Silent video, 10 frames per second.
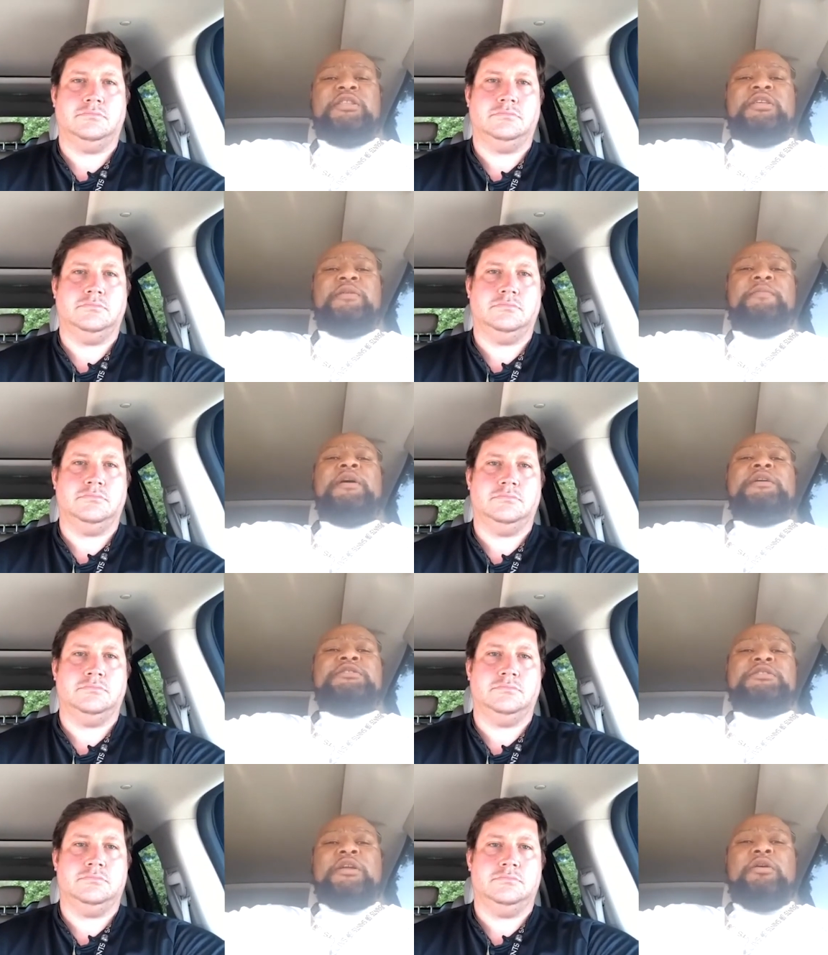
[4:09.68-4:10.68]
Speaker 1: them
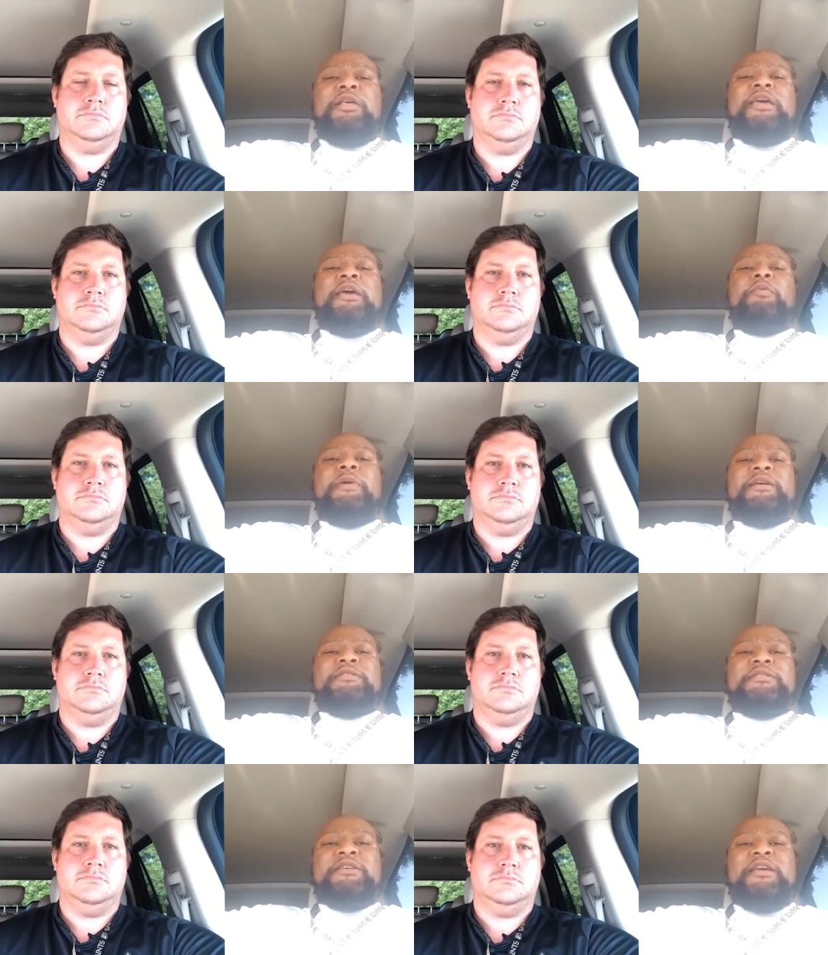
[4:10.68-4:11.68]
slowly implement to
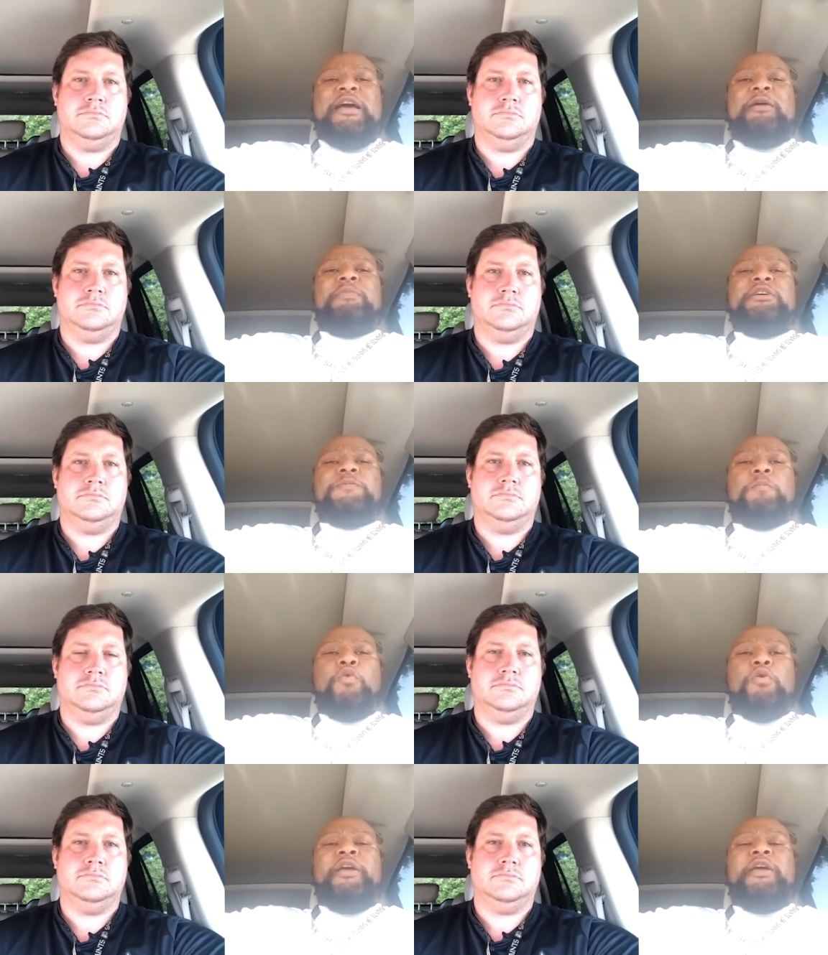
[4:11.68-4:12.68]
see how much more
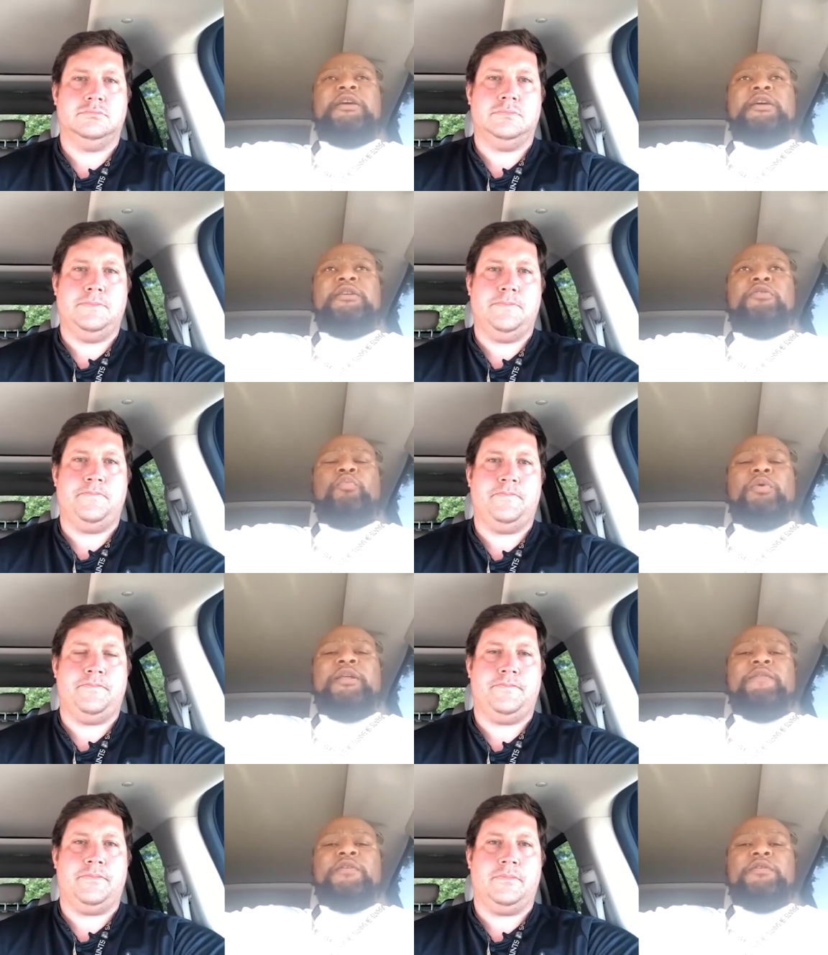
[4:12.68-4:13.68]
he can do and what he
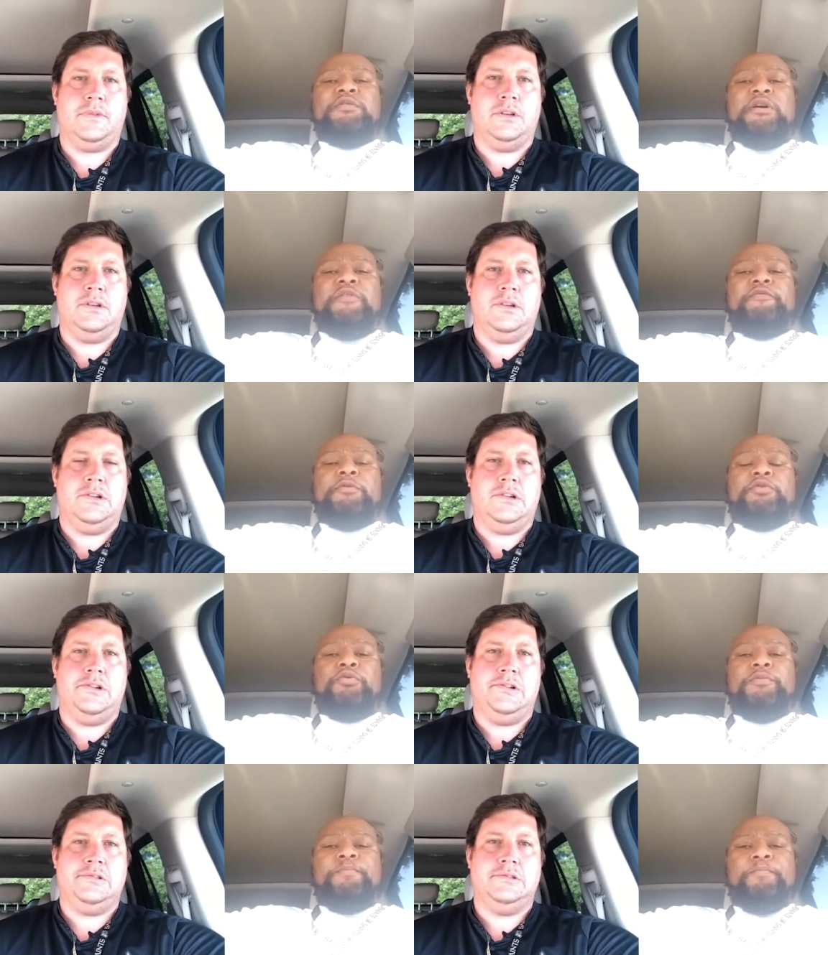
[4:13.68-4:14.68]
feels comfortable doing.
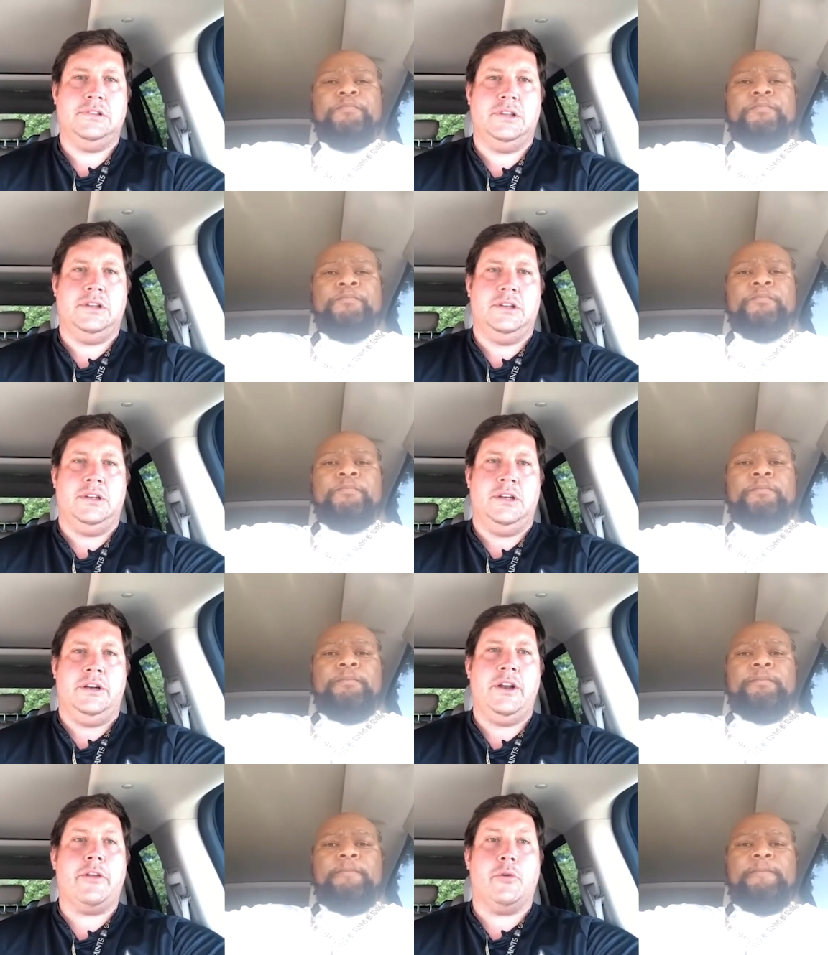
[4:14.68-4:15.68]

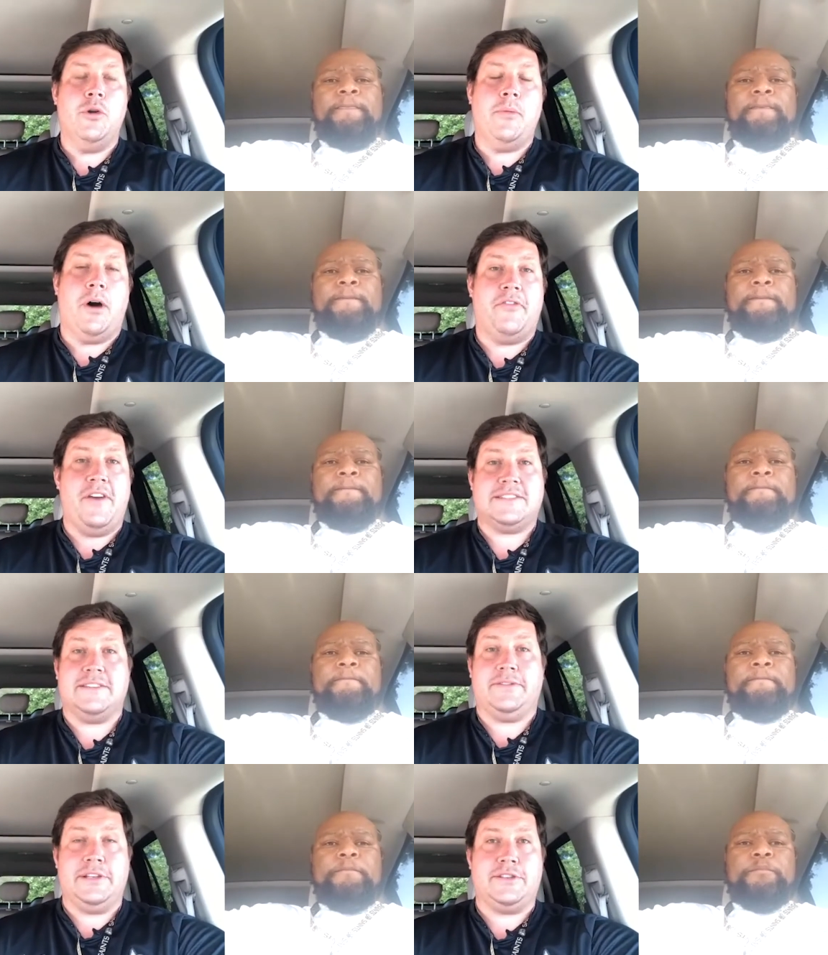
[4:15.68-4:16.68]
Speaker 2: Another room
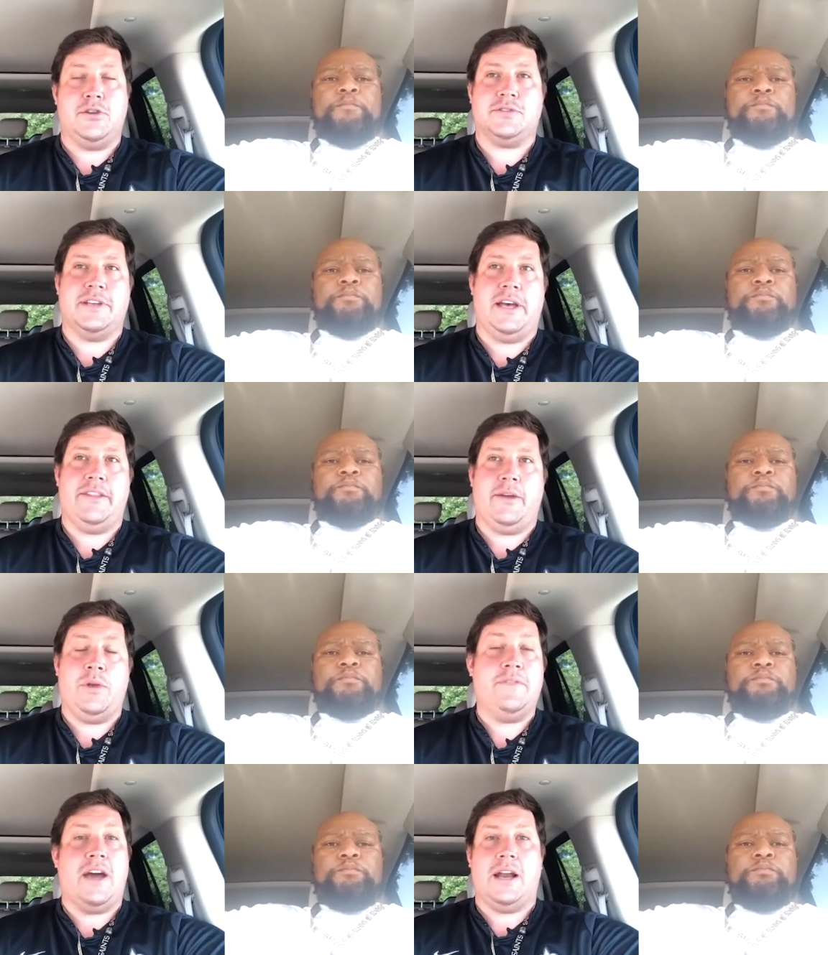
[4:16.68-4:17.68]
offensively, Deuce, uh, that
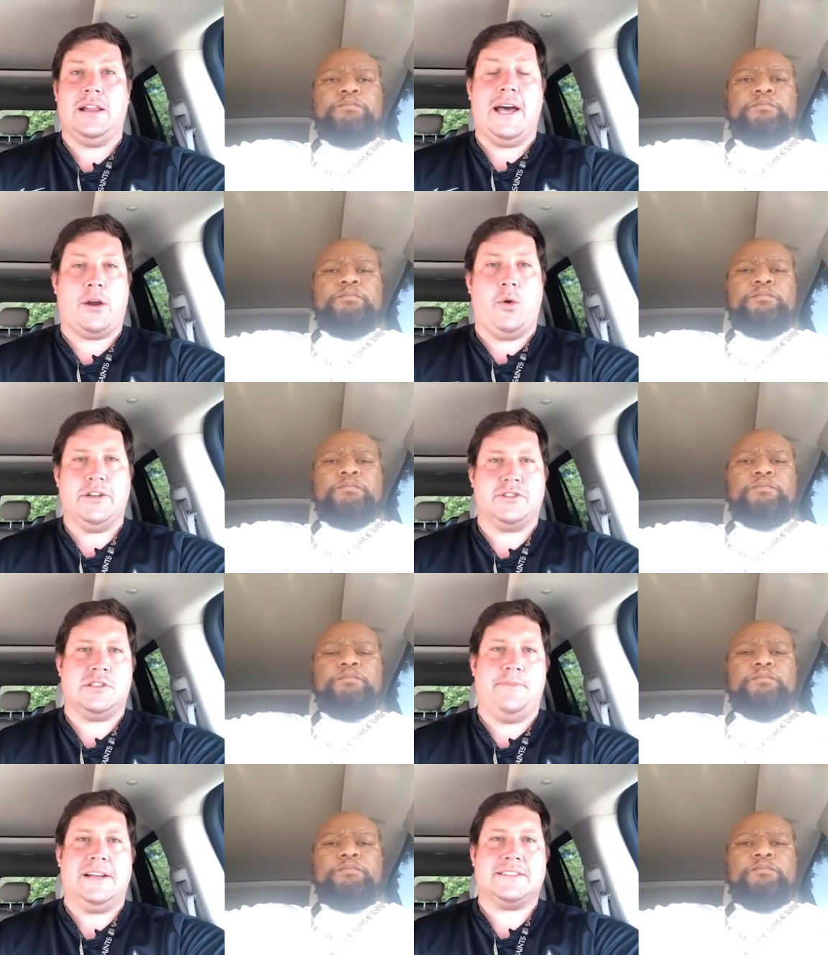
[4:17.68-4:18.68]
we've gotten a lot of questions
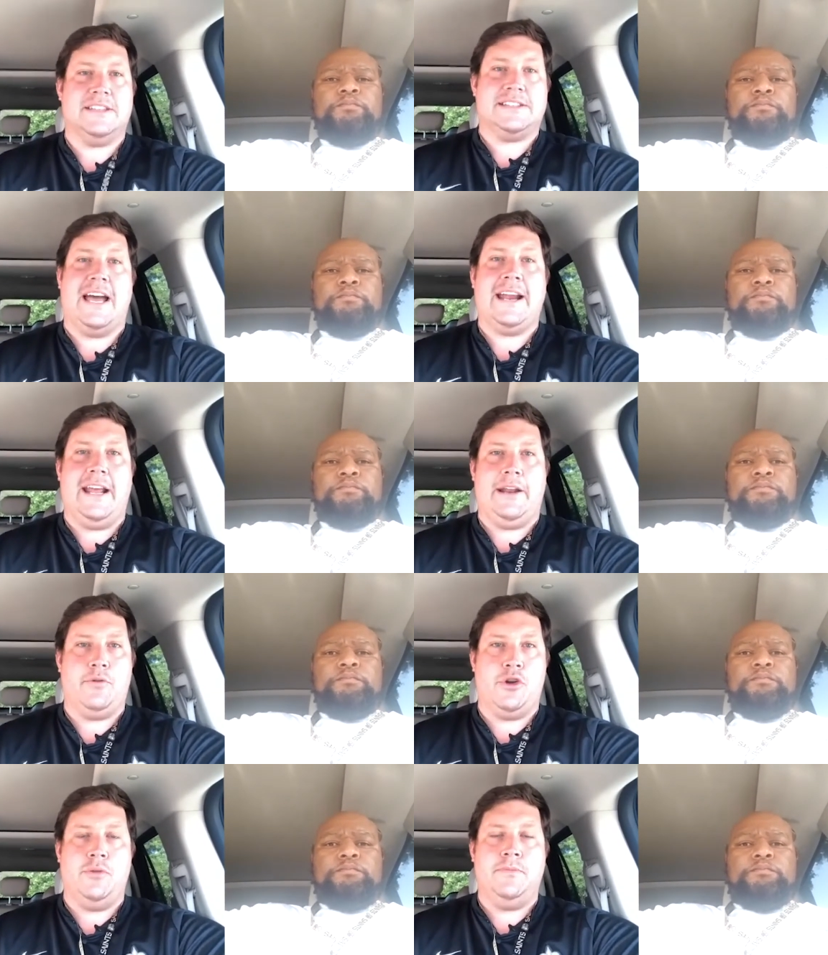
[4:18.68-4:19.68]
about is the tight end
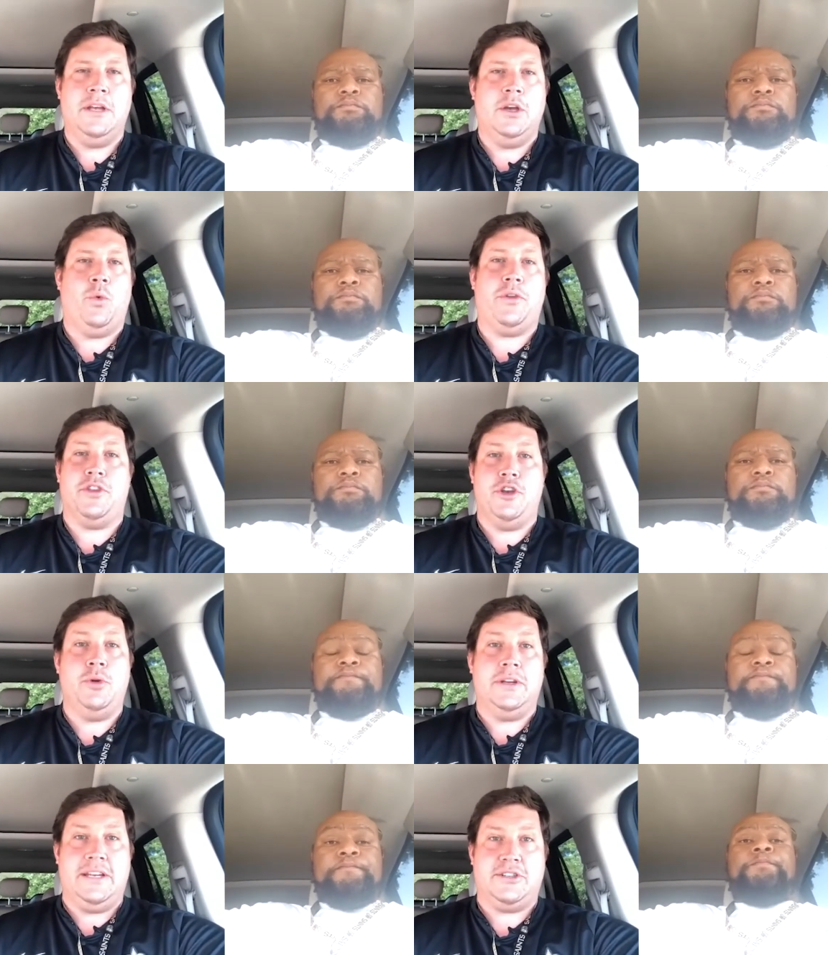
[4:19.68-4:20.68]
room with the new
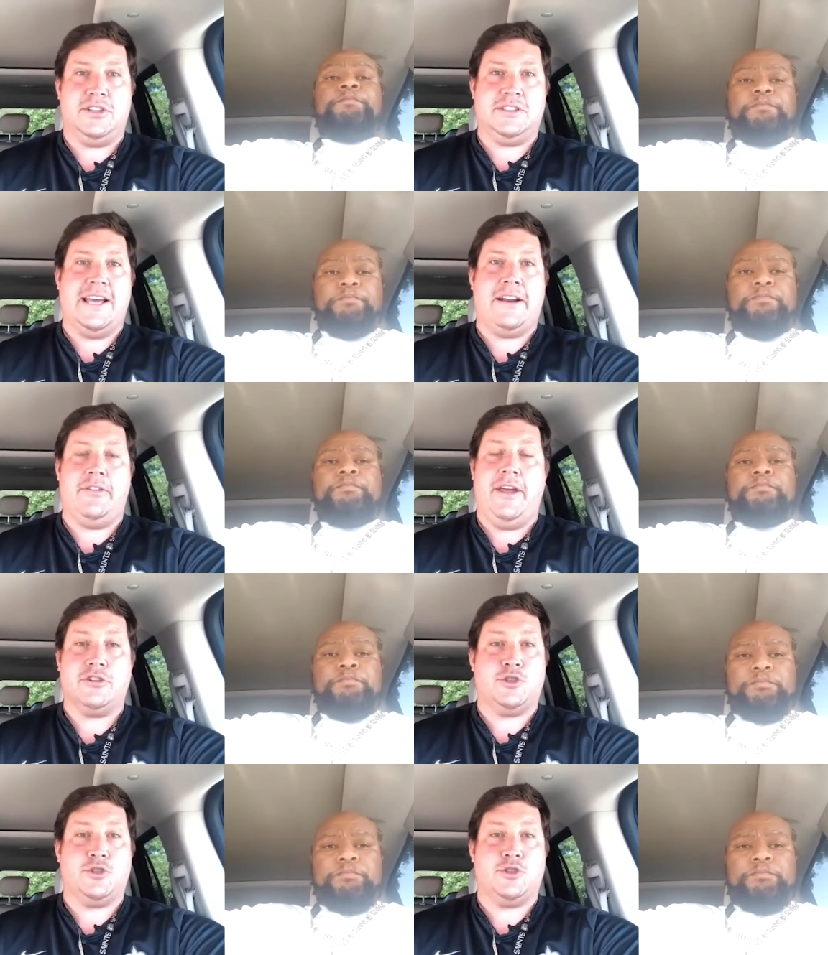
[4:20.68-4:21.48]
additions that are there.